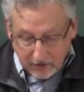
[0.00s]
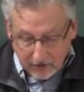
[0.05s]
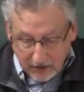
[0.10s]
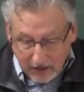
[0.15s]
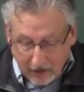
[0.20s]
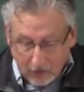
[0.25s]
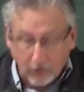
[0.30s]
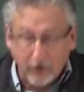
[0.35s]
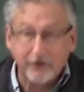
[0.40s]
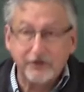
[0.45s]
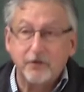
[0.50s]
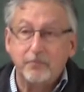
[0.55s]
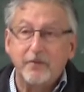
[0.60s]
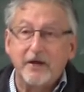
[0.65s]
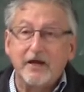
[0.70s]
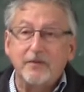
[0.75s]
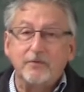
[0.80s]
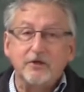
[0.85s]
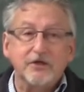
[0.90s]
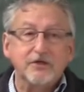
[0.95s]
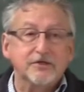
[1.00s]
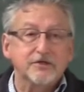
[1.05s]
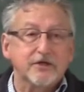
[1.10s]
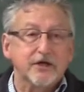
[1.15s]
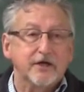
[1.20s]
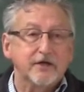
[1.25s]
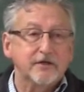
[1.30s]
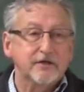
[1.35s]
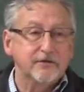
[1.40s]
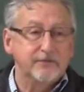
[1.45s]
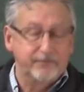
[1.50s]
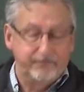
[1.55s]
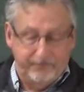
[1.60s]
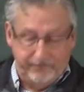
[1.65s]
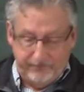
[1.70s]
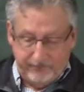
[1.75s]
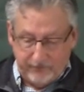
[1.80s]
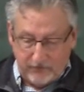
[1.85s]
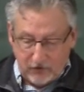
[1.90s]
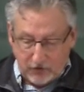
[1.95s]
I want the baby, he said.
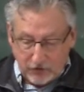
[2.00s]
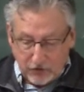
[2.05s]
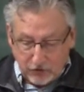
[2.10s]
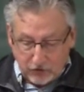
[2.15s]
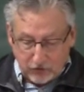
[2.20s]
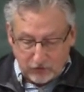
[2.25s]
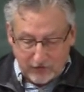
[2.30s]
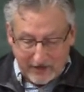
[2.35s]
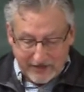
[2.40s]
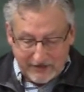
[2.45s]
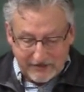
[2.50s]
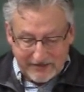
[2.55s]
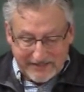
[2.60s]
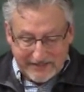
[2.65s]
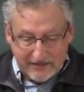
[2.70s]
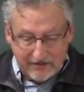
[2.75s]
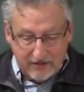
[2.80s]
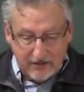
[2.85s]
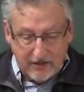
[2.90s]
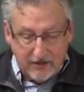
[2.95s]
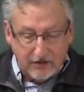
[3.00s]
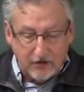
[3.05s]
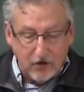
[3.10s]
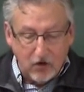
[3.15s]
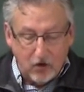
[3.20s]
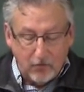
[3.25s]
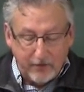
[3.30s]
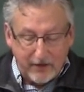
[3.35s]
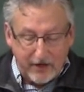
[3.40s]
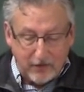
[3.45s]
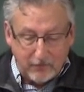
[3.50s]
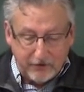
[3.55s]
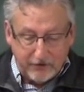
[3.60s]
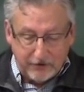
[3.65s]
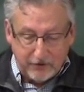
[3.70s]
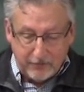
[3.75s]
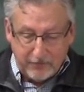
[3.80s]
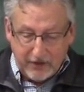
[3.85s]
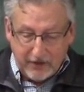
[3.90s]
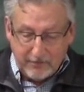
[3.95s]
Are you crazy? No, but I
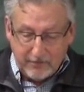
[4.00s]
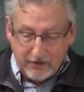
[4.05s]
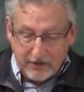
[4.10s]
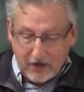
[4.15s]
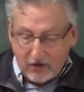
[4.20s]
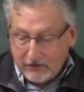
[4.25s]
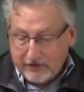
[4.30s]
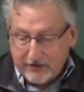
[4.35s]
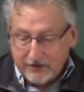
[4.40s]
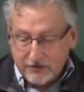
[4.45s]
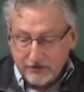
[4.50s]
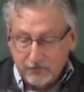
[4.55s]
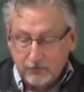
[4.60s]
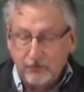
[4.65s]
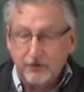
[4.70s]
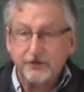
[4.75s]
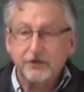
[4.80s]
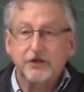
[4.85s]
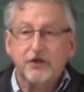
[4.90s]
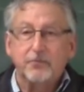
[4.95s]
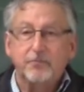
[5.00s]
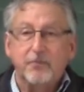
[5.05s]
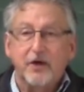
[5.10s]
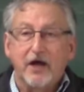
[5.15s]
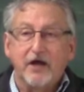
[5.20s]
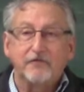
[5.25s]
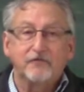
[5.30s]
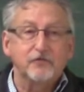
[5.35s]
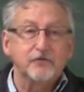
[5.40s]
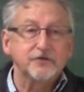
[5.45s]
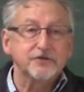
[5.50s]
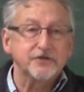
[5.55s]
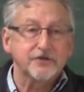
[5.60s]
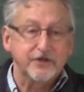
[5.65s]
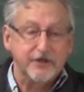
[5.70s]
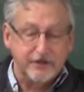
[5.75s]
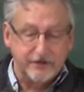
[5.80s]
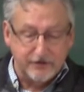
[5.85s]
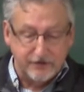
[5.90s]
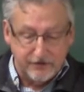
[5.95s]
want the baby. I'll get someone to come by for his
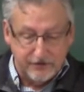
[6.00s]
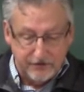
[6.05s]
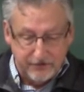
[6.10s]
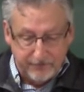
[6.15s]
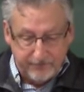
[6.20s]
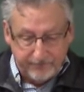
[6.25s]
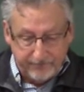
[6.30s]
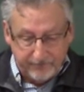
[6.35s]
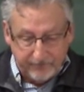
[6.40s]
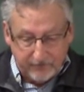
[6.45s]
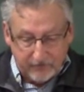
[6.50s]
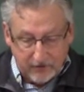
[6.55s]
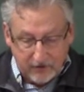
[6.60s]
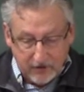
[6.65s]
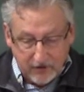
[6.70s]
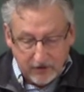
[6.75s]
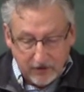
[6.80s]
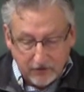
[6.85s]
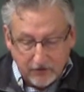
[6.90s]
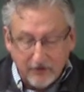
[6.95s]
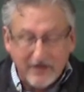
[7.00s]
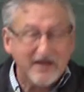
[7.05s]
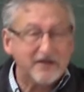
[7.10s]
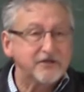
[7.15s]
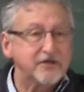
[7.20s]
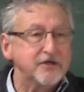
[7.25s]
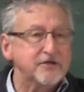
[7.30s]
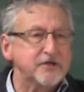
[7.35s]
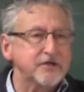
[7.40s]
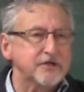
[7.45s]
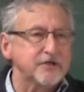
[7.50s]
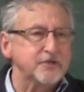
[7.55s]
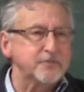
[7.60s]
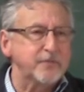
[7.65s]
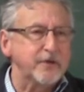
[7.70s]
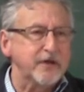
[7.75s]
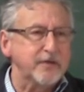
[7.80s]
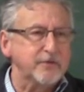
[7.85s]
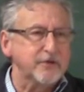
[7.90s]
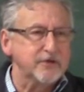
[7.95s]
things. You're not touching this
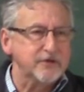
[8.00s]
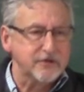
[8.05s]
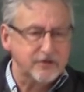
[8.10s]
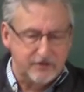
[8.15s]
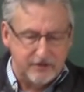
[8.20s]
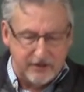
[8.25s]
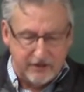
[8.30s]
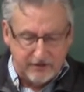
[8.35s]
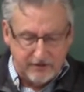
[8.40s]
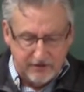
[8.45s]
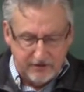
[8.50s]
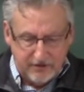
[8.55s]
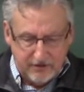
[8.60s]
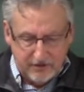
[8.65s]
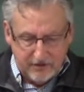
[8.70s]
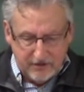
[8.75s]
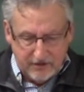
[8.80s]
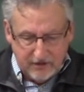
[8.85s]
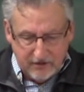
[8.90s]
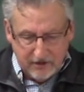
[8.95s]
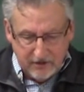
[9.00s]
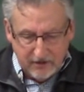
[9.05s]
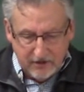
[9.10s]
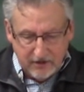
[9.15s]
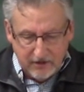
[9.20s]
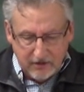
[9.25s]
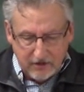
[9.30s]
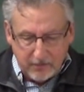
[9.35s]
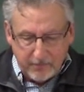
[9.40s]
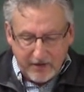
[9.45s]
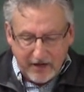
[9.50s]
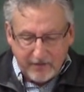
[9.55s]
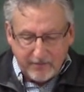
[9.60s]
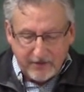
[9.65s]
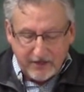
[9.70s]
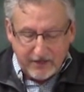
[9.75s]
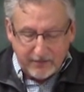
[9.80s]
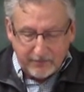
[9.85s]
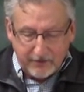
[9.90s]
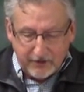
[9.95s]
baby, she said. The
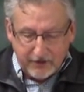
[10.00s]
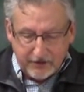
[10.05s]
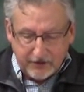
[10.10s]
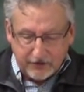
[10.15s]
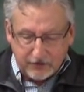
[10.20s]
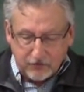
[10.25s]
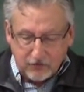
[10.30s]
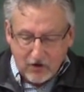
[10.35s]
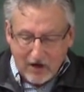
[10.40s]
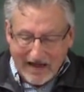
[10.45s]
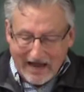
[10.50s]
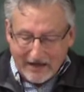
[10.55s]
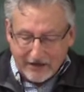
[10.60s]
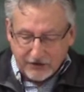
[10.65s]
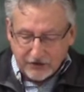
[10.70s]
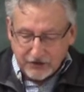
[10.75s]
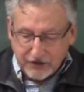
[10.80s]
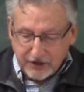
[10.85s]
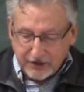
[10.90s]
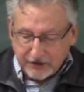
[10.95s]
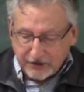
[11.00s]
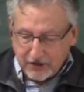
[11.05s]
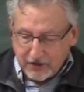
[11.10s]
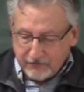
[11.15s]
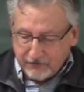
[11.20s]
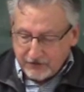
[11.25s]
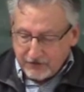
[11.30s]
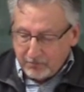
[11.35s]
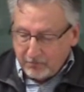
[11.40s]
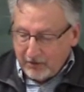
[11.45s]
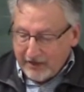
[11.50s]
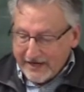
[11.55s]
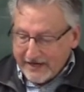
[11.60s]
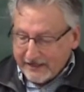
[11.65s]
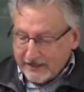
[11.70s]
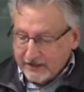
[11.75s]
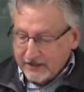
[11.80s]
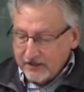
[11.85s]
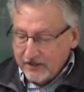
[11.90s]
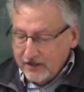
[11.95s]
baby had begun to cry and she uncovered the
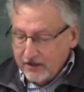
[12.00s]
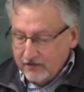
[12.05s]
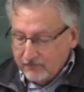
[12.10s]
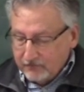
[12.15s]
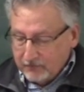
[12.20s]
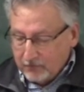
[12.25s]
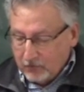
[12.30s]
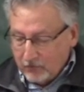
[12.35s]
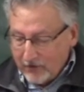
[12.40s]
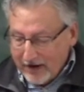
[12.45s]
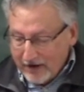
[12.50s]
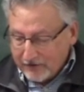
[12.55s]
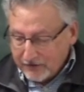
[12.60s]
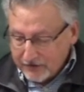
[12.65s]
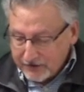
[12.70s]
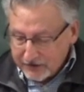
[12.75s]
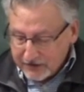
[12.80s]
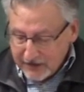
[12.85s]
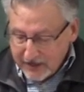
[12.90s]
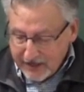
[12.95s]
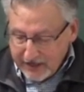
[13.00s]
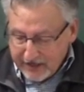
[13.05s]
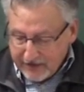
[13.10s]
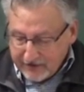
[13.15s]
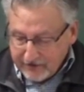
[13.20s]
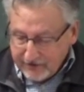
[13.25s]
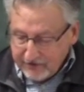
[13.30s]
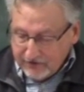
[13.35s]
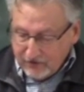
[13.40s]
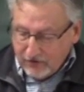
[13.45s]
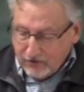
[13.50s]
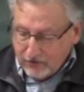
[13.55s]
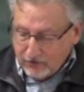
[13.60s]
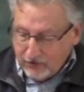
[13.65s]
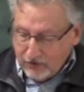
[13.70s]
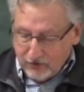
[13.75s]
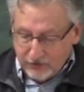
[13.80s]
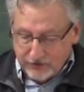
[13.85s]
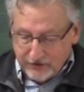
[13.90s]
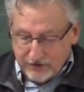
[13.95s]
blanket from around his head. Oh,
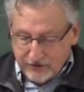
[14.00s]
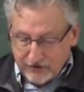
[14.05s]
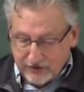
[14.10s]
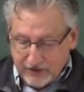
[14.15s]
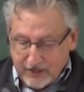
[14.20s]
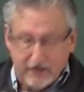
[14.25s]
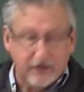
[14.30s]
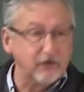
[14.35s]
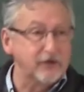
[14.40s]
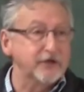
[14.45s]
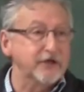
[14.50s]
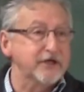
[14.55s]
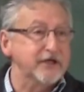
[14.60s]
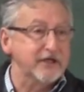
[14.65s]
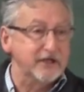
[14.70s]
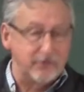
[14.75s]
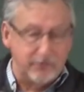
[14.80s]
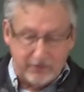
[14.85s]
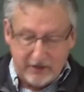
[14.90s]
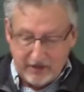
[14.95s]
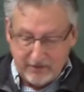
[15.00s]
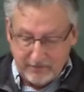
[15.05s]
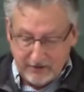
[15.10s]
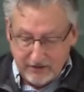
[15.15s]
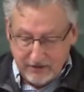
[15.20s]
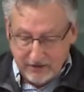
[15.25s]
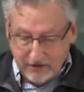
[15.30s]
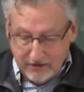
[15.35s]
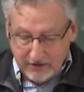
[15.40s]
oh, she said, looking at the baby.